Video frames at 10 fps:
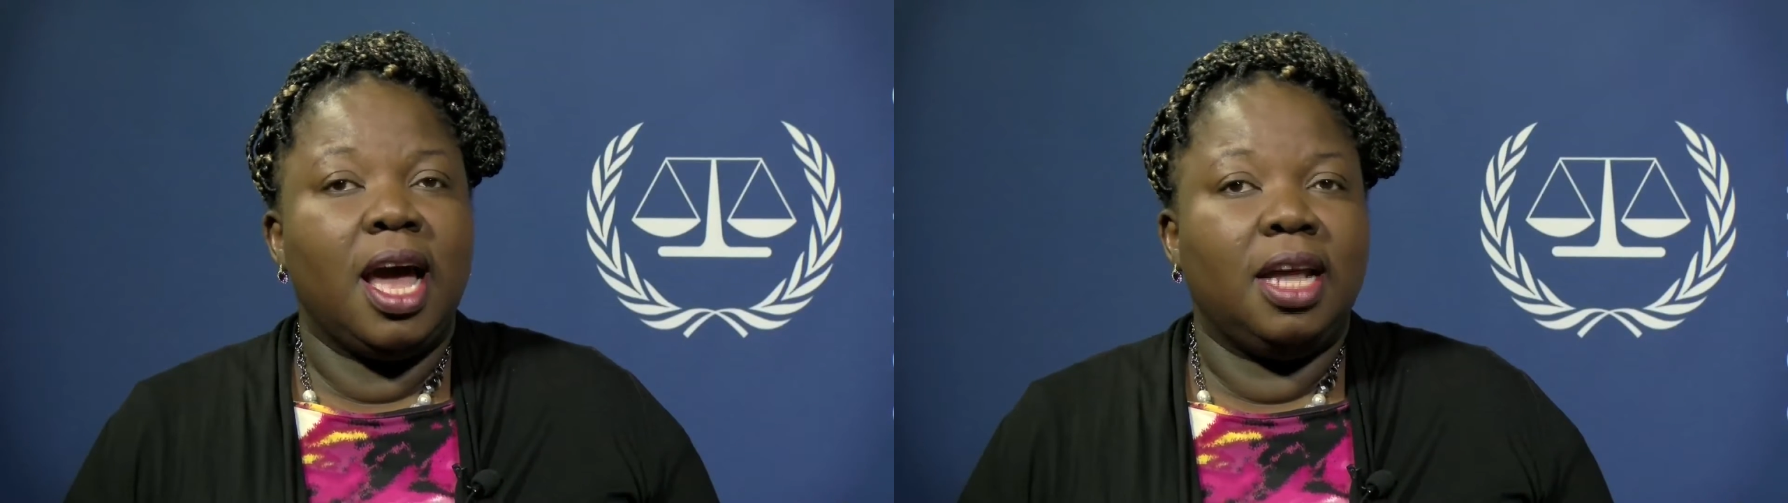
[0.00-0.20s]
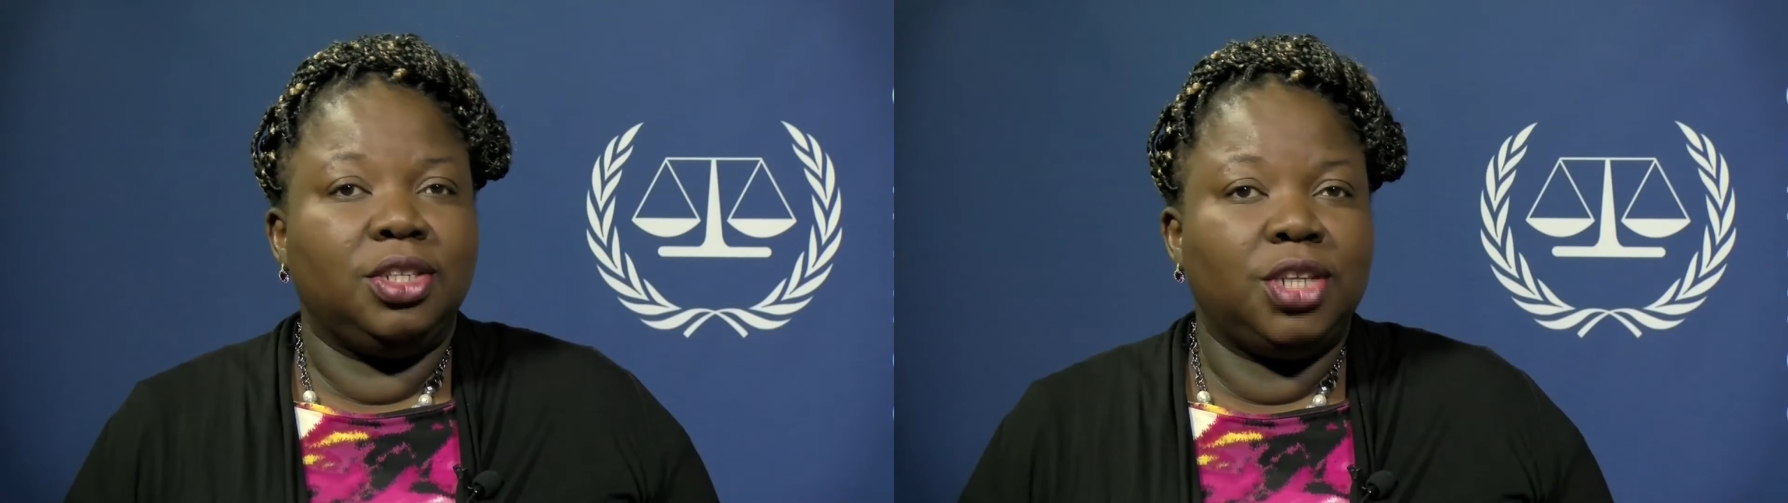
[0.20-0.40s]

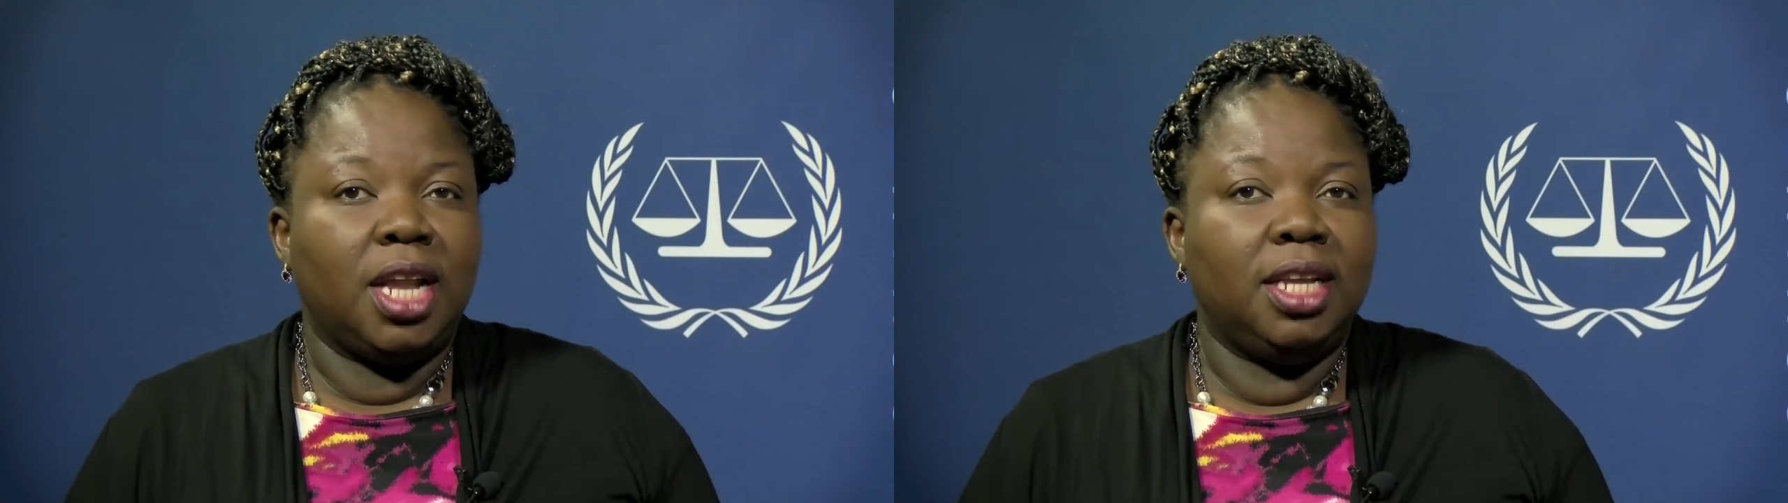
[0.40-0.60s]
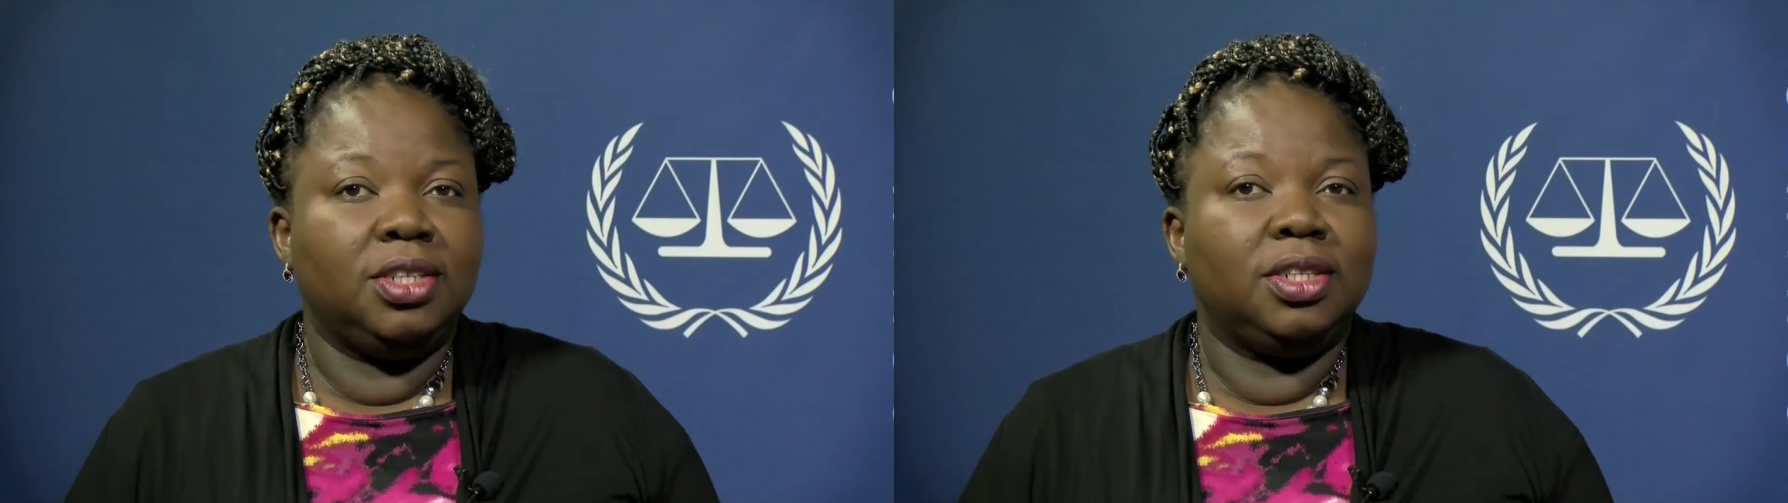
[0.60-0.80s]
and
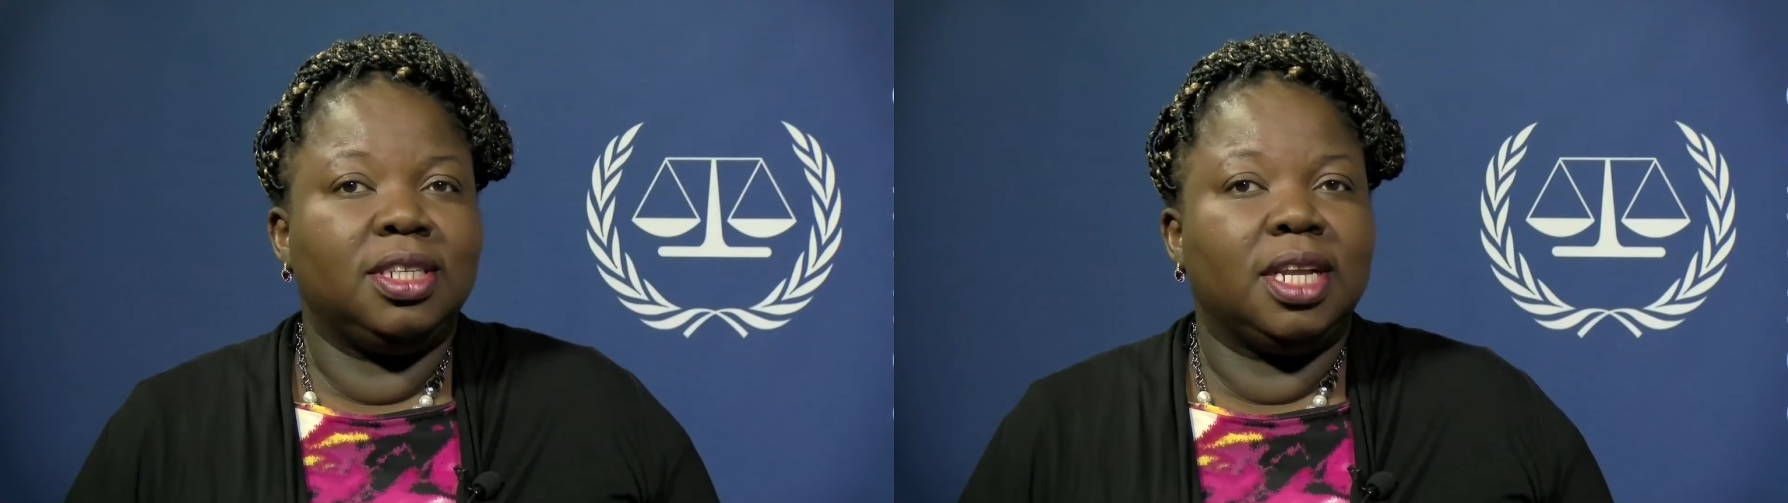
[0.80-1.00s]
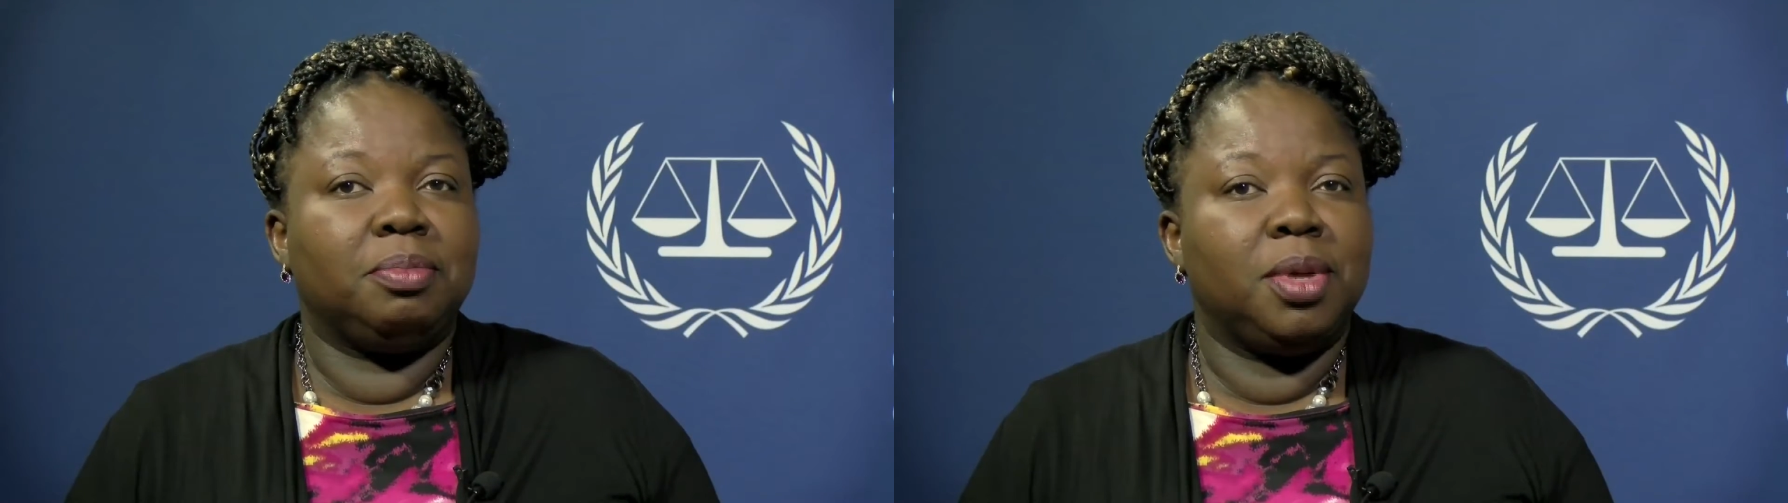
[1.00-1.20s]

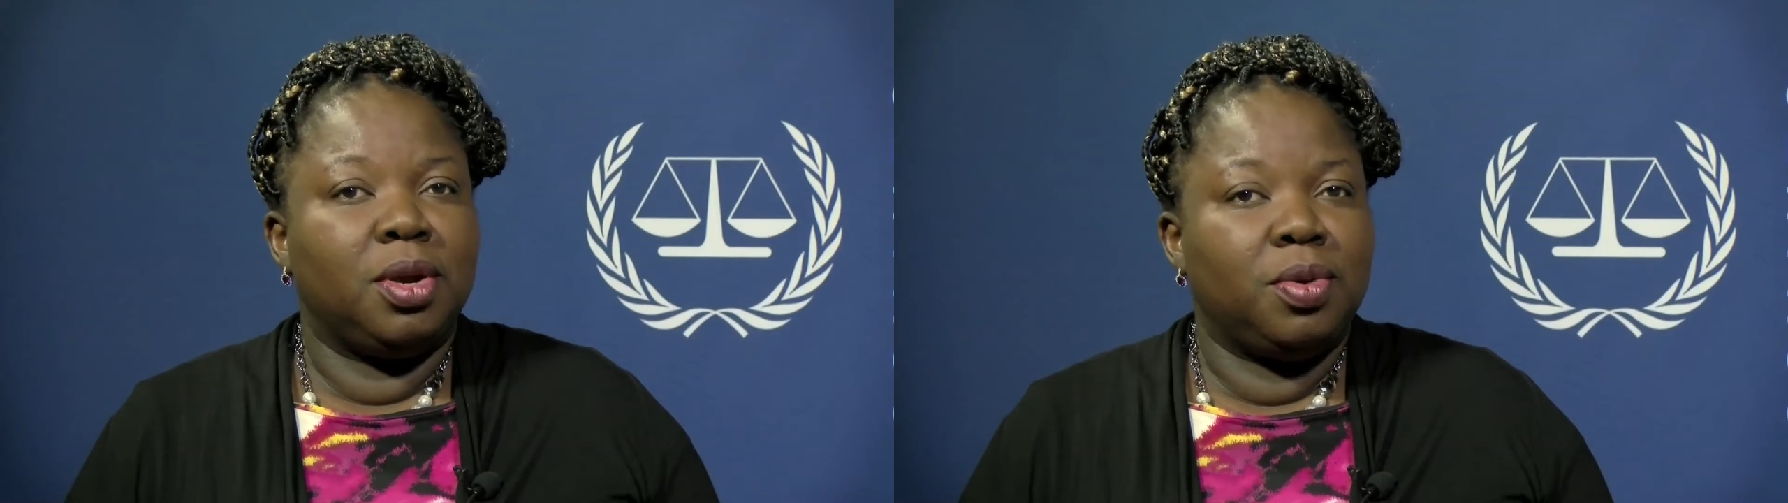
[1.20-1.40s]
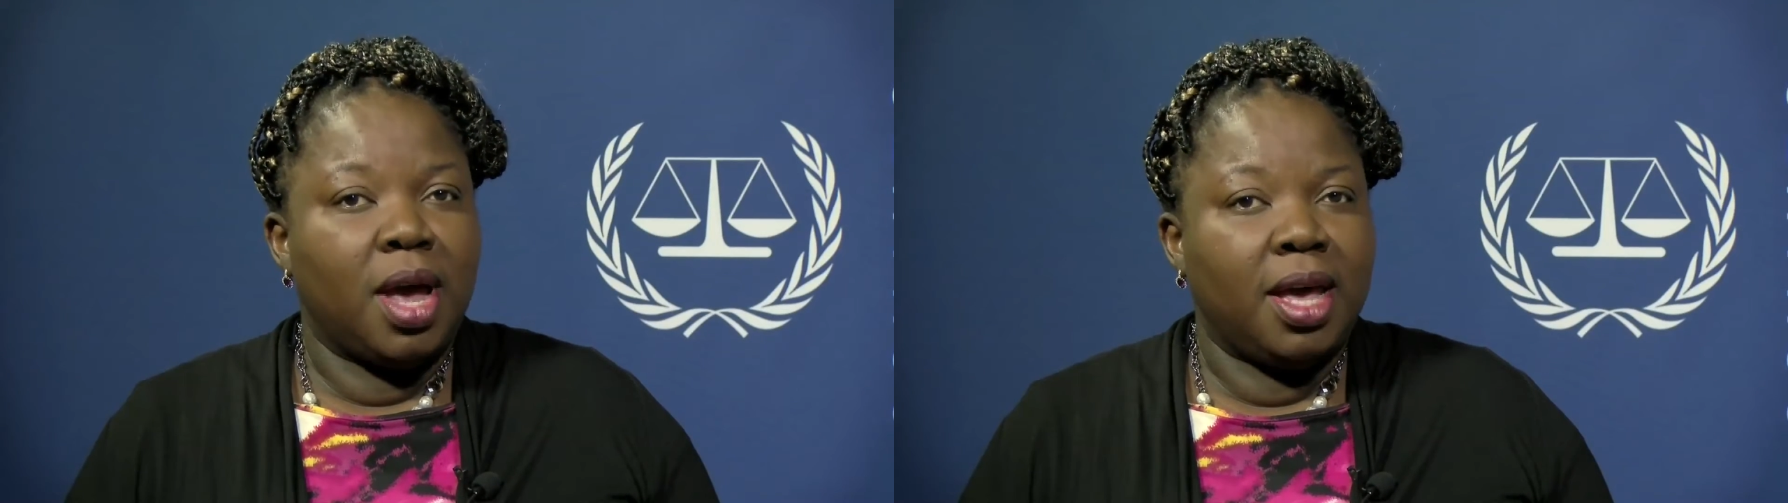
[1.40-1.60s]
challenges that may
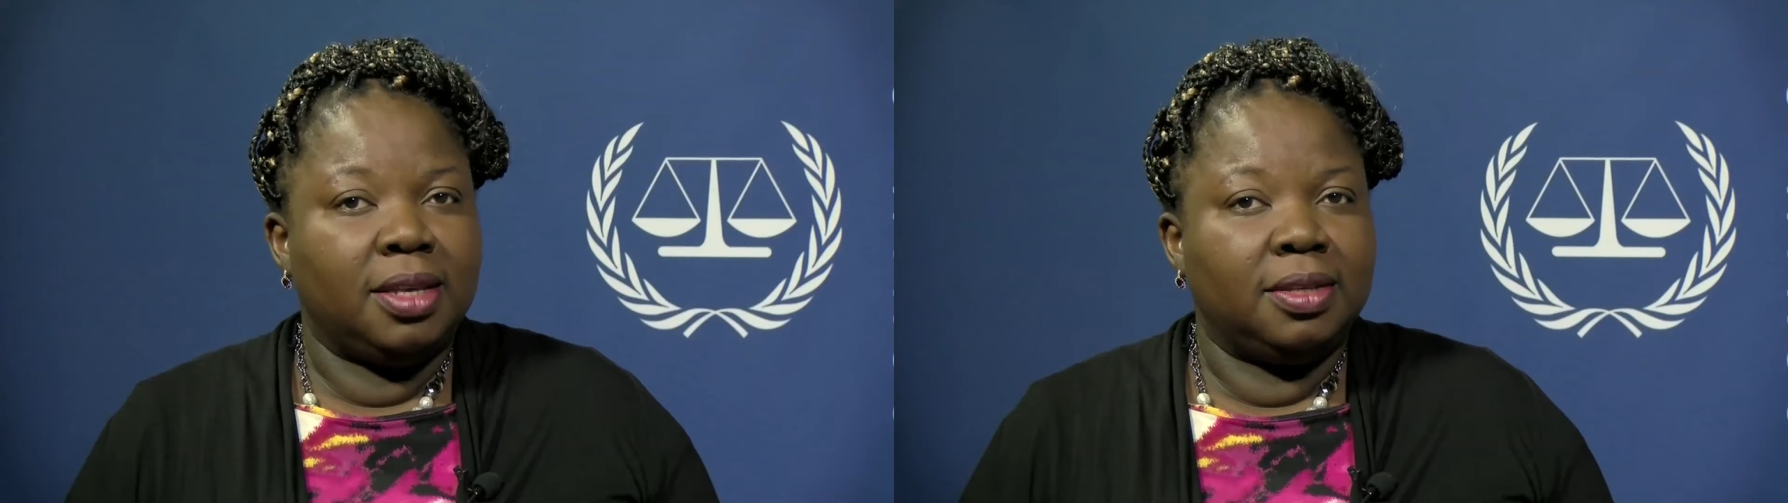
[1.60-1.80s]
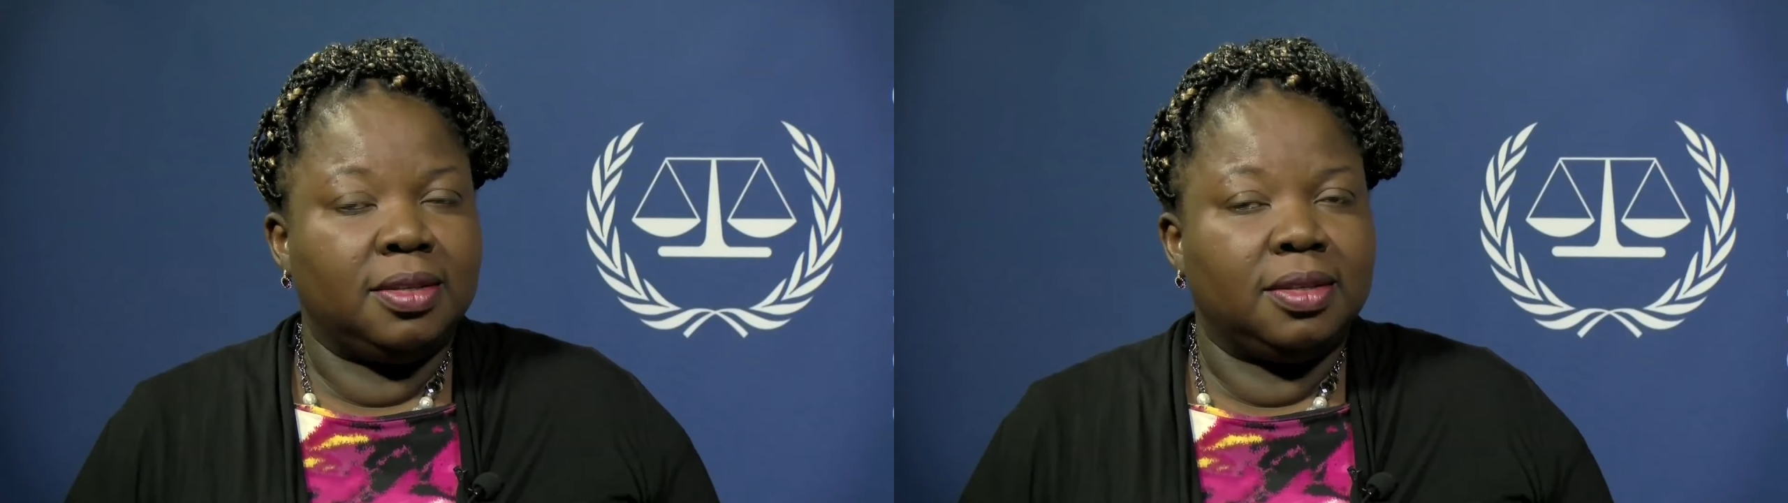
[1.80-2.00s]

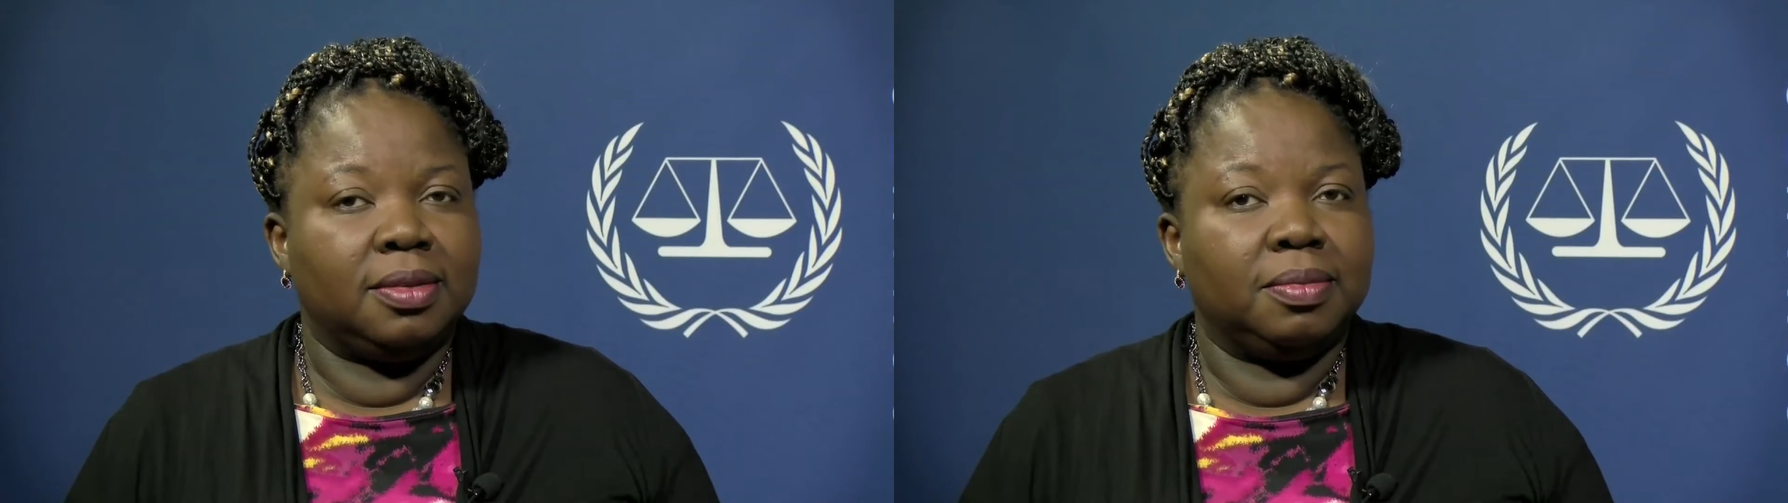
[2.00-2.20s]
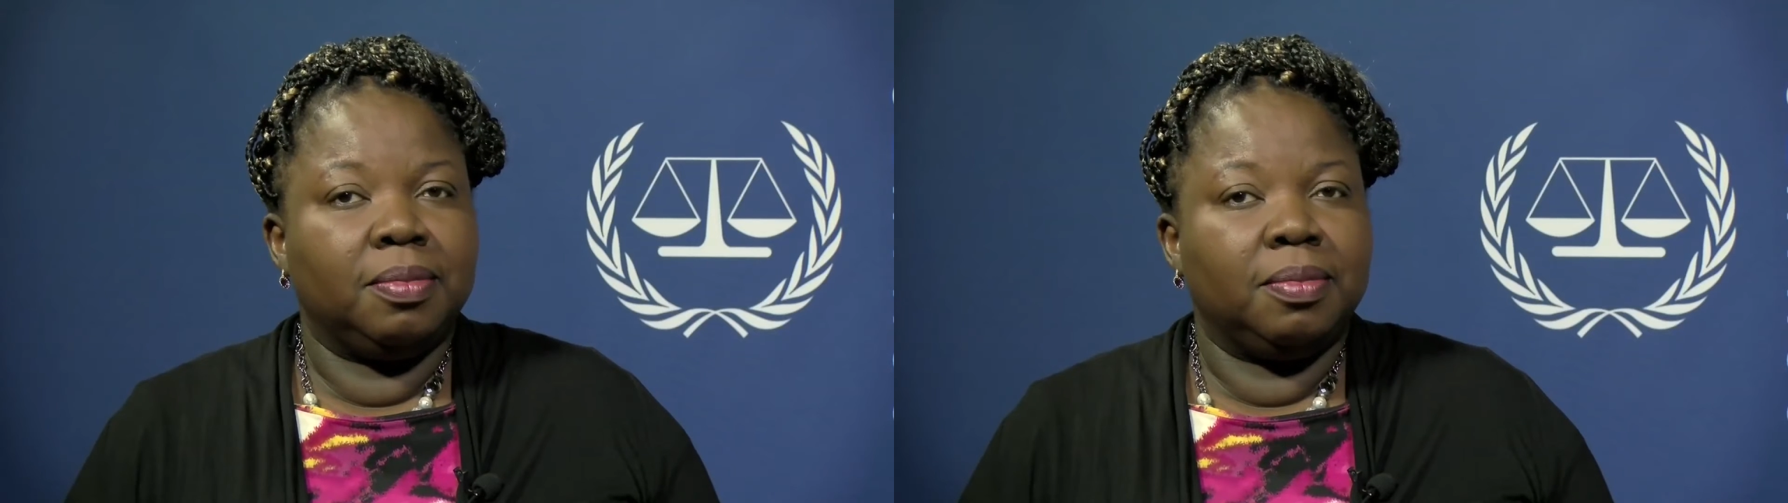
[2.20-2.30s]
arise.